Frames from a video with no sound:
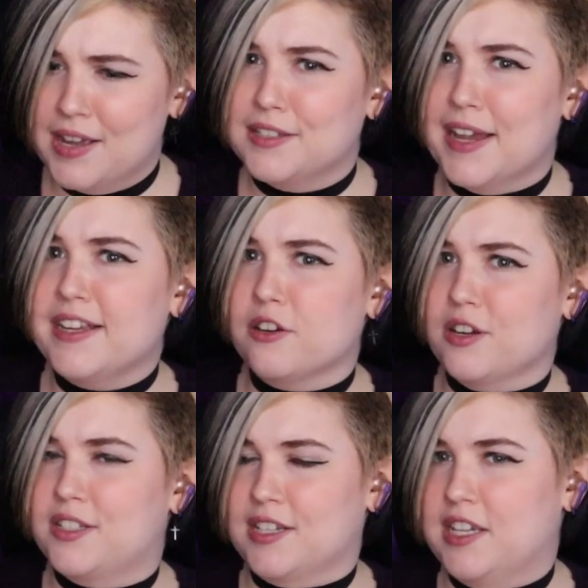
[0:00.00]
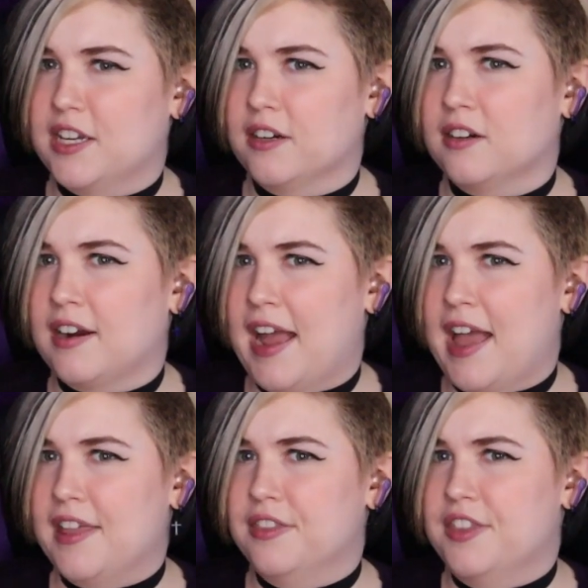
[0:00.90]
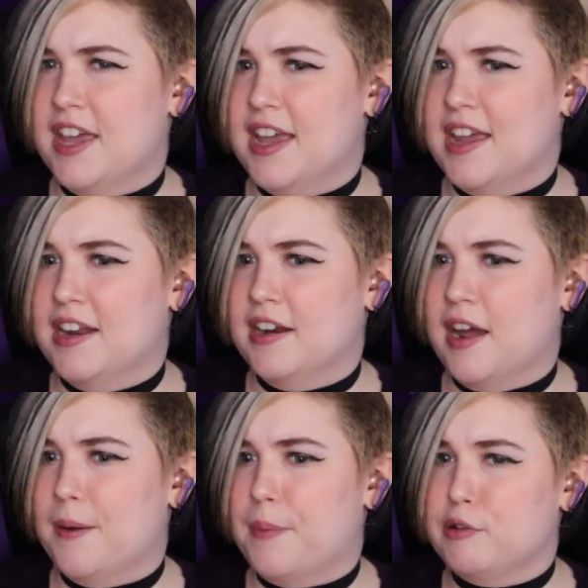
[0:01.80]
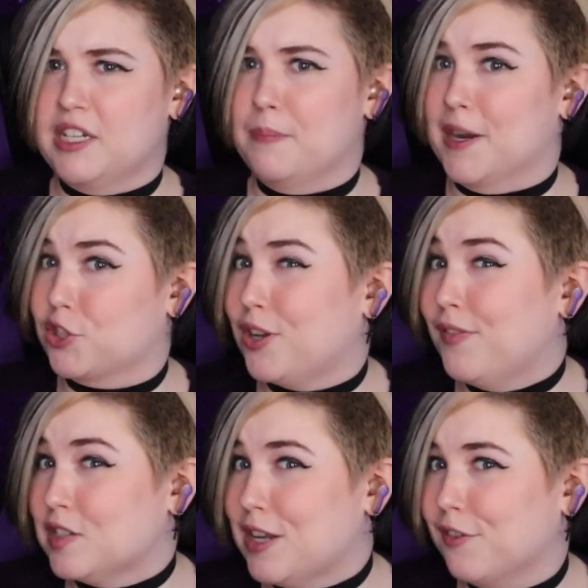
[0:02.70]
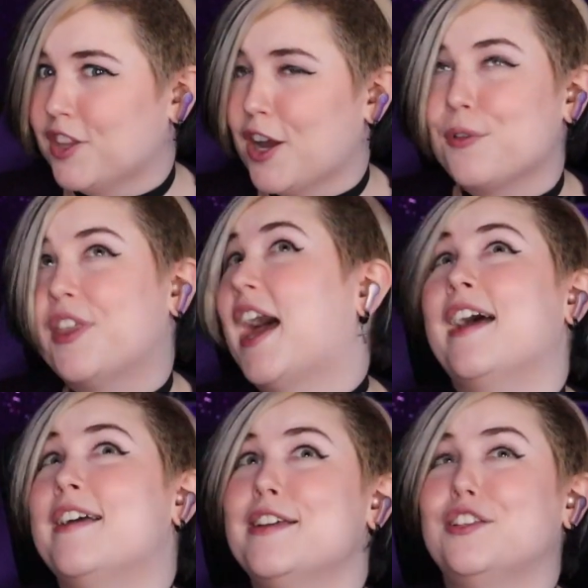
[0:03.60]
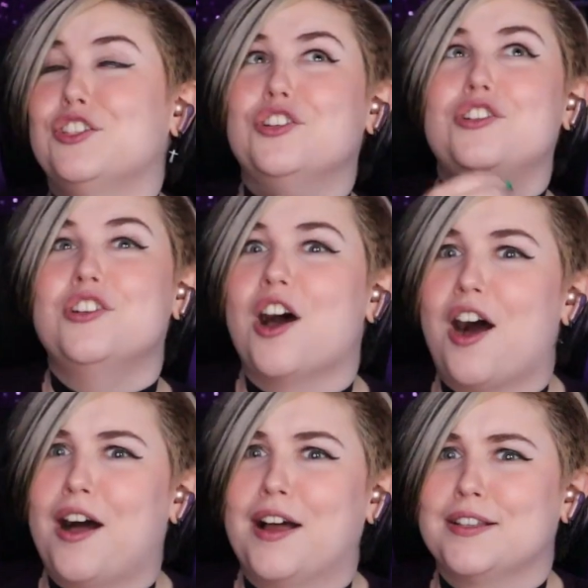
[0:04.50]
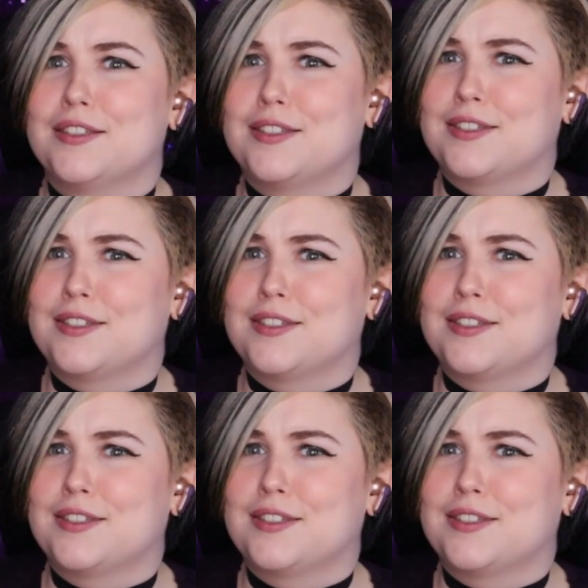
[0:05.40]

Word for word: Saying you're insecure and then posting pictures of yourself, though, that is not